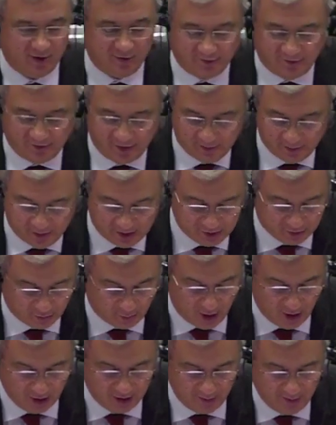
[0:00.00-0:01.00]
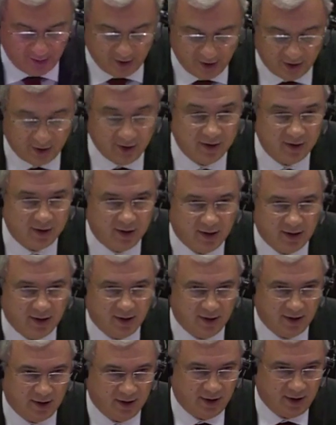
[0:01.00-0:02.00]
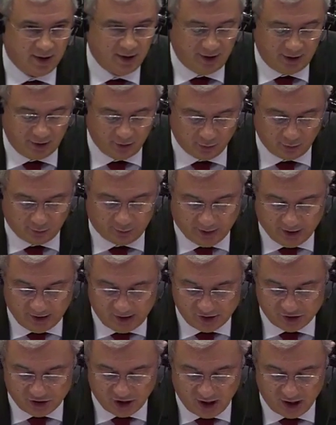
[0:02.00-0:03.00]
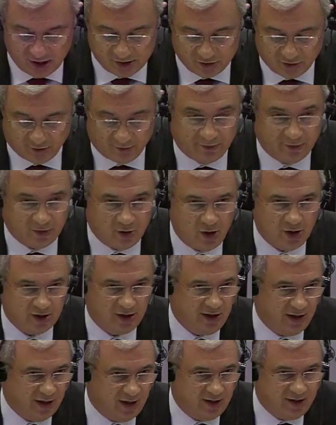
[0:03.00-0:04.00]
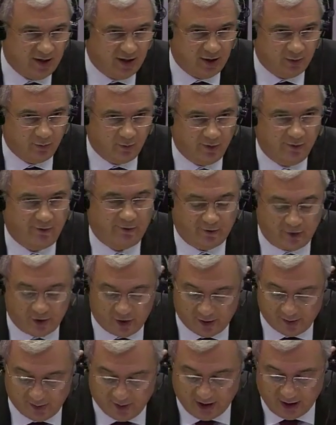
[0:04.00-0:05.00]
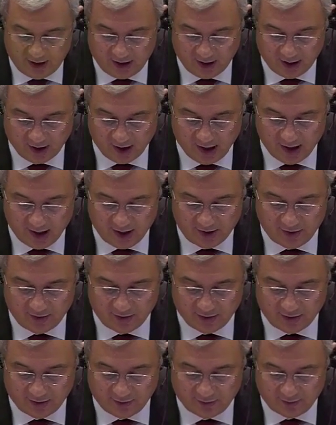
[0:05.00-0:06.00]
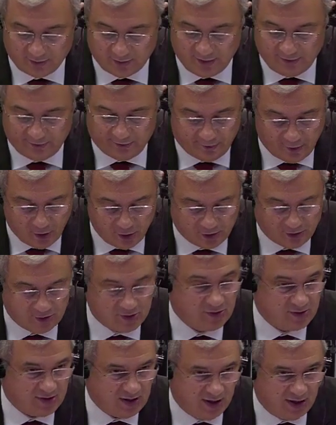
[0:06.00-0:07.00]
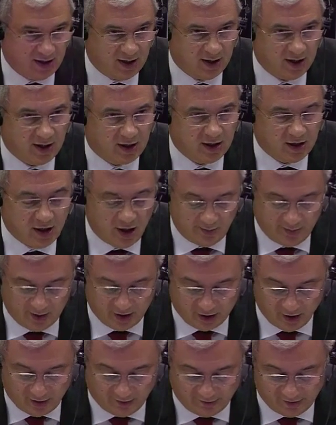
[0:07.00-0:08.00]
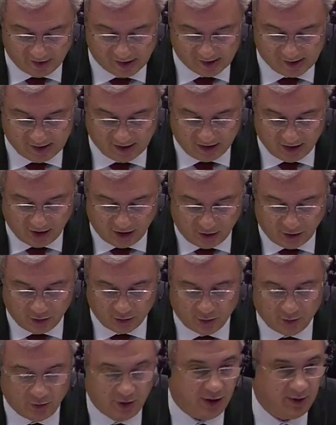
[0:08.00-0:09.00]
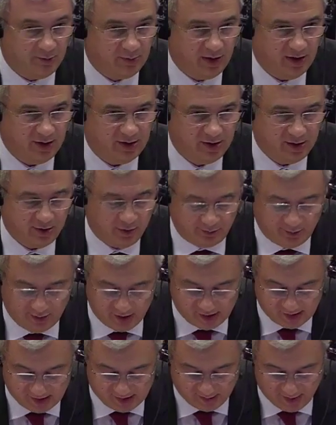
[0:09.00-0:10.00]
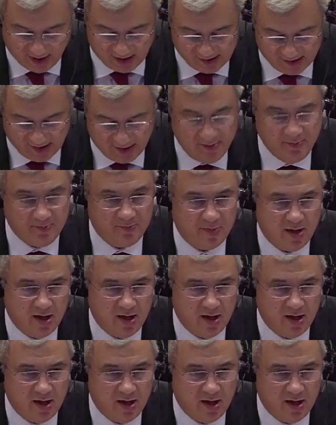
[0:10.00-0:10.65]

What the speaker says: you're very much welcome here. You will be in charge of coordinating, reforming and refocusing economic governance in the EU, namely the European semester.